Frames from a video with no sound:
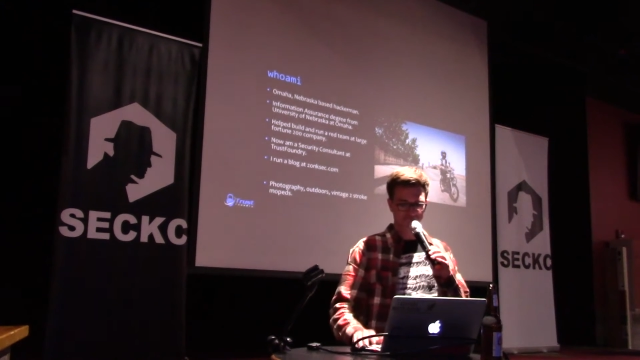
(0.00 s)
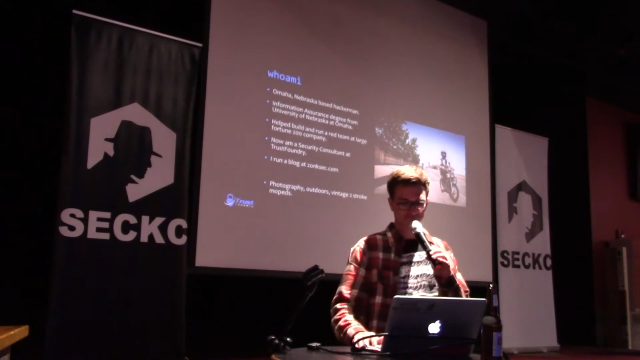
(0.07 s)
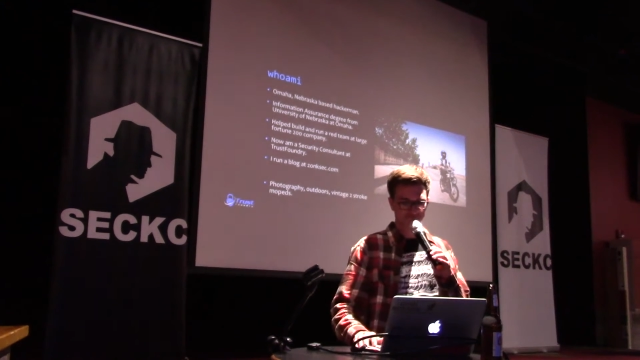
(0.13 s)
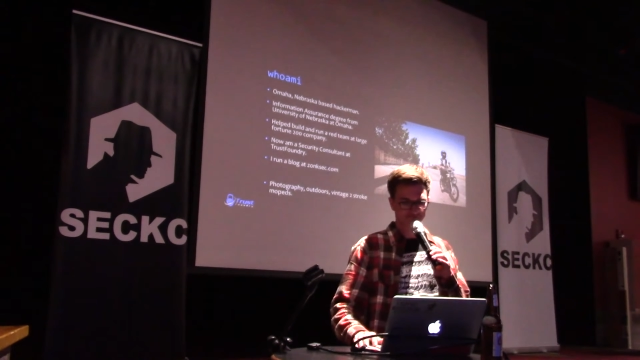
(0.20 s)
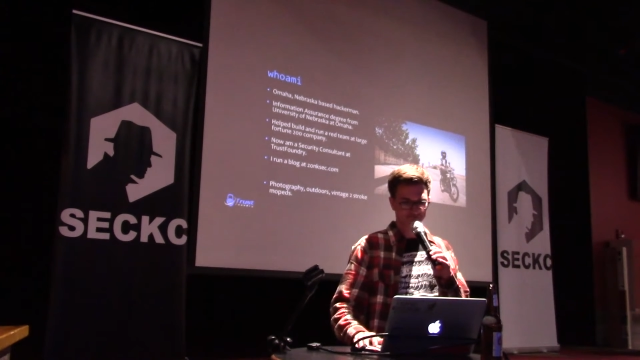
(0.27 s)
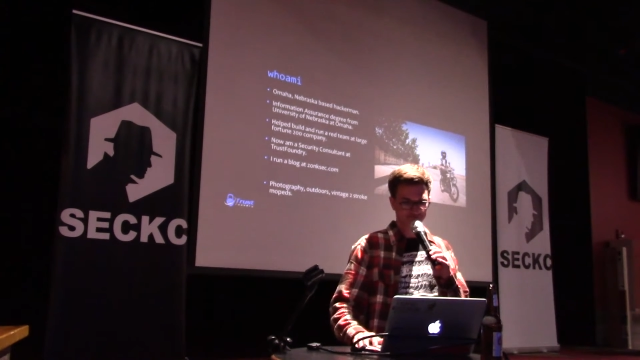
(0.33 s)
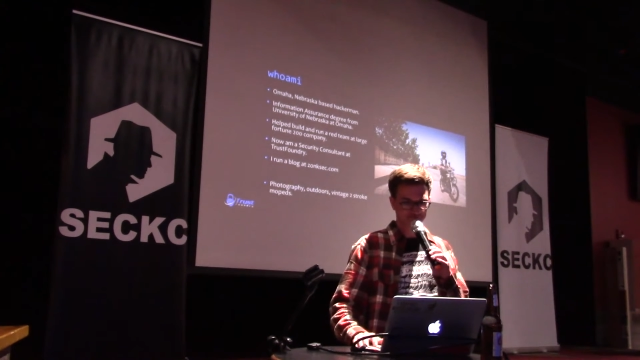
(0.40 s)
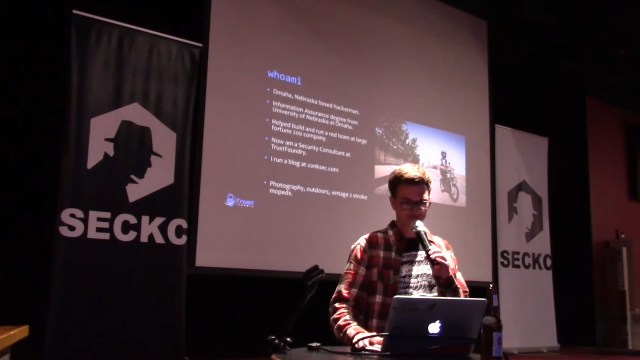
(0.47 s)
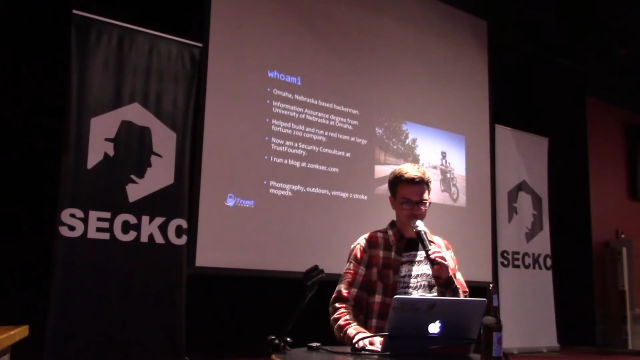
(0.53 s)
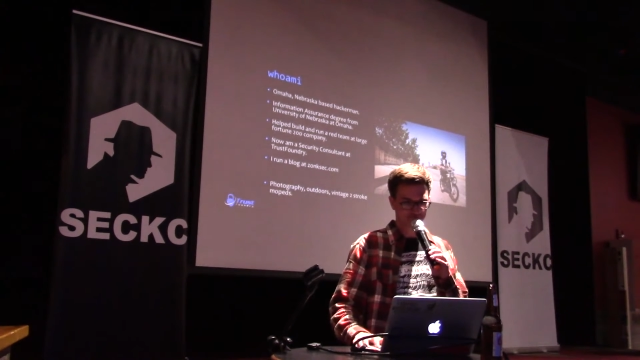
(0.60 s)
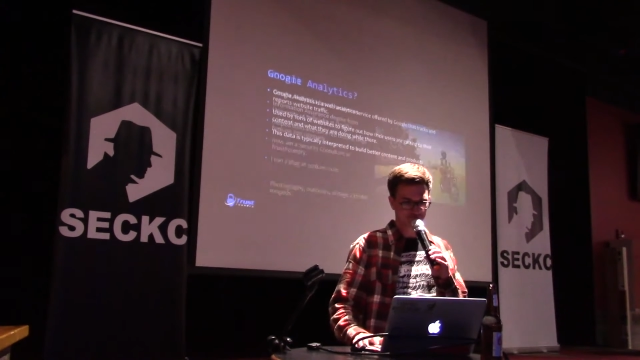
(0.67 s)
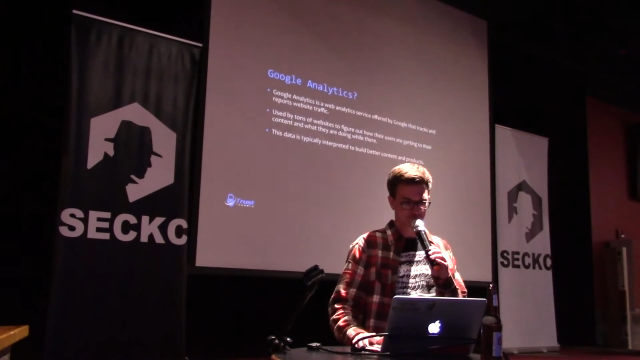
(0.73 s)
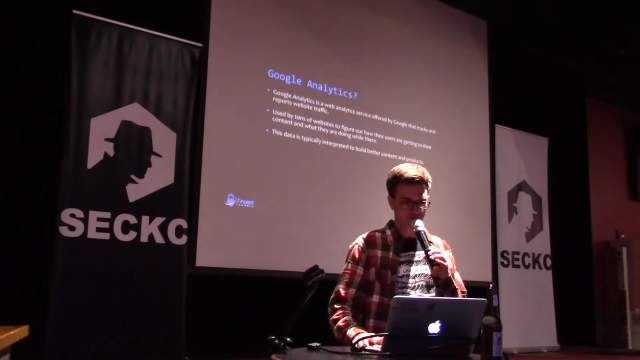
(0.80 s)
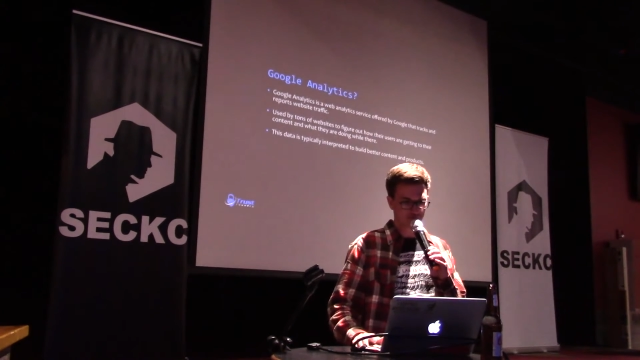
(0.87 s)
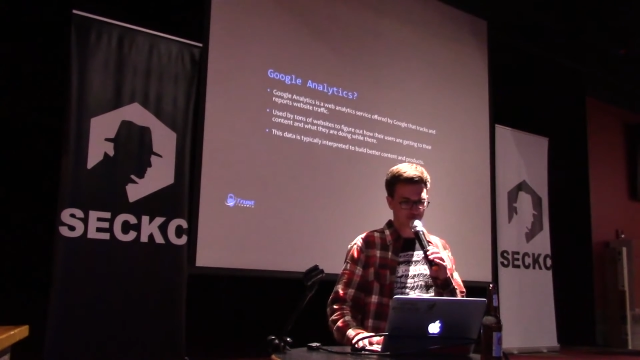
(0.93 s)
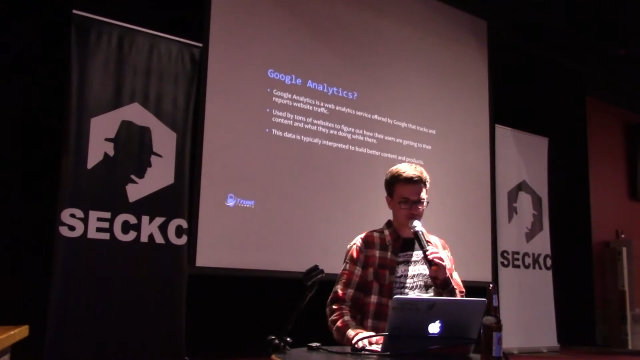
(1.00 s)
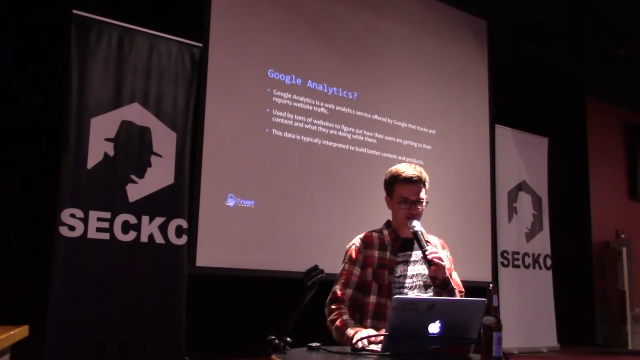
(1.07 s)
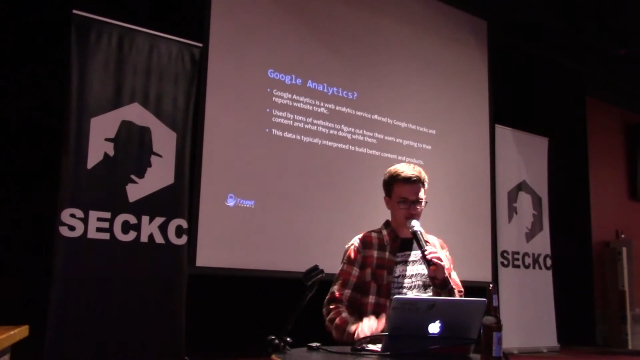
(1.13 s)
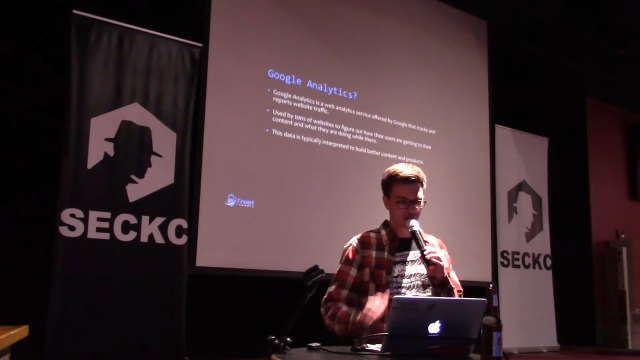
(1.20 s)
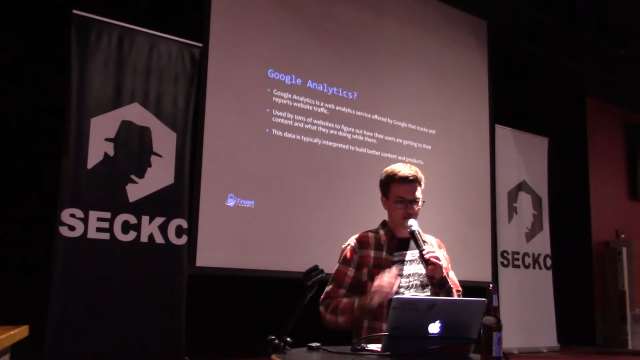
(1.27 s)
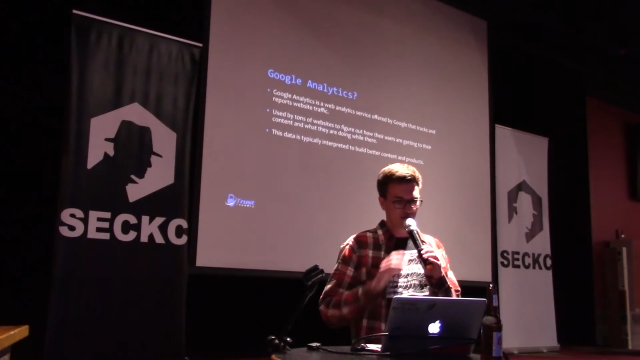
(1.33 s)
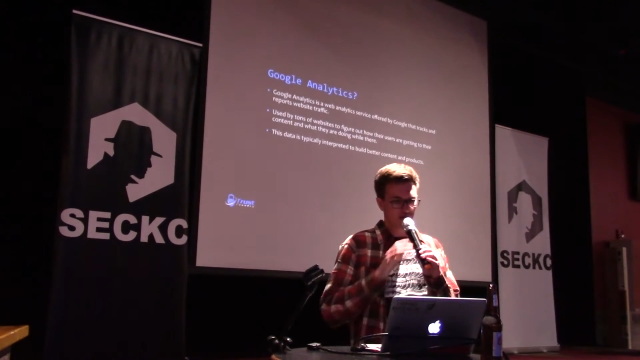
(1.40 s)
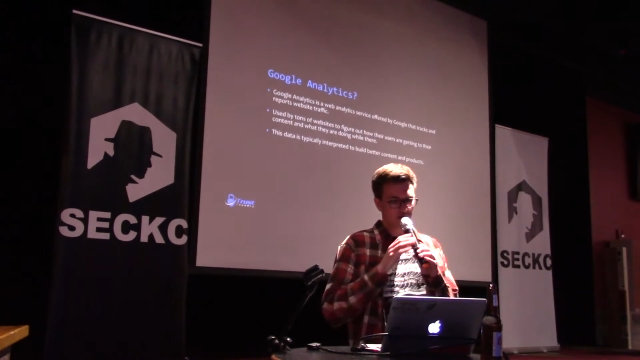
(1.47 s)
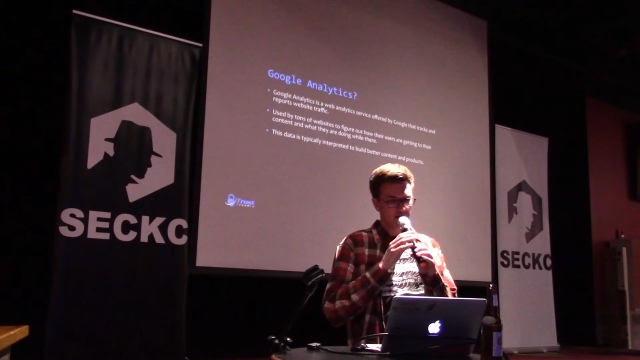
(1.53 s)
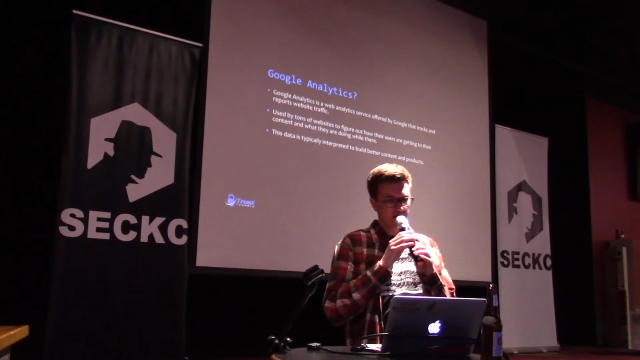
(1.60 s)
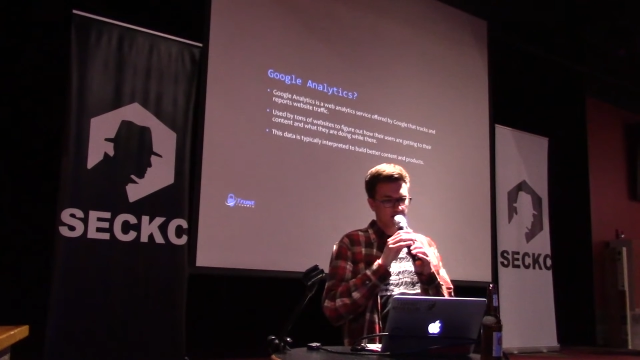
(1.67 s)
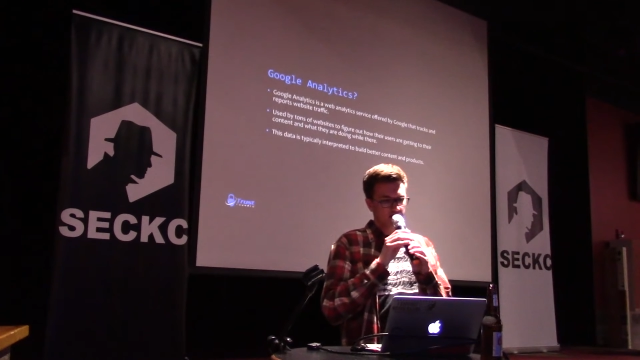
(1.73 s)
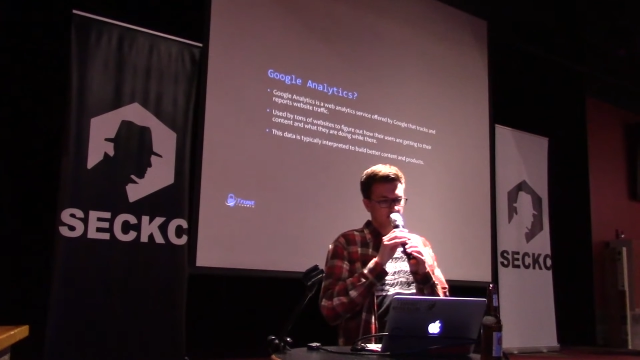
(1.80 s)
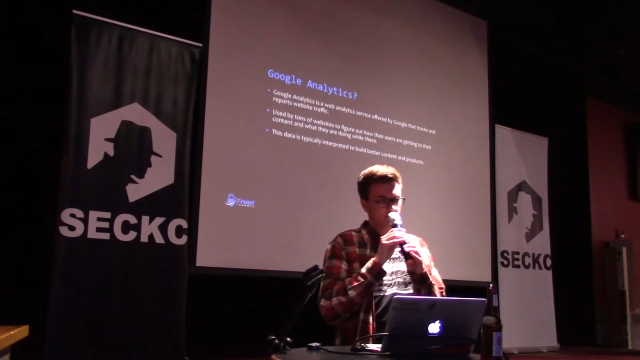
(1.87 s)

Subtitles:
[no speech]